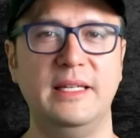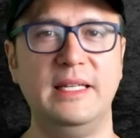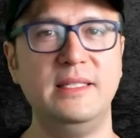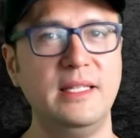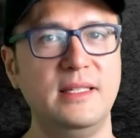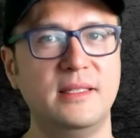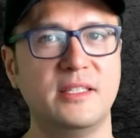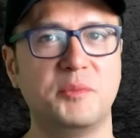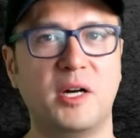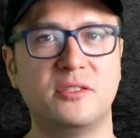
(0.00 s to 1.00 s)
The Easy
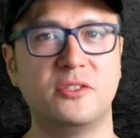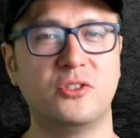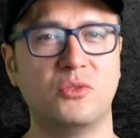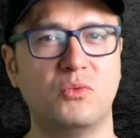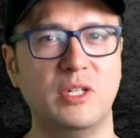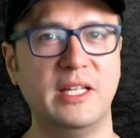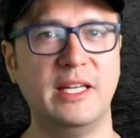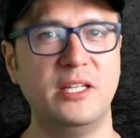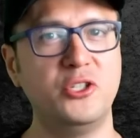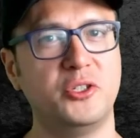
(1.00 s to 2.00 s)
D6 monsters are really
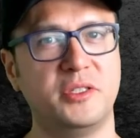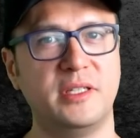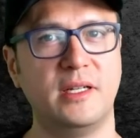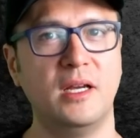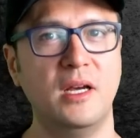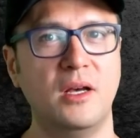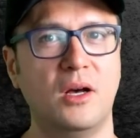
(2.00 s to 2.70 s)
interesting,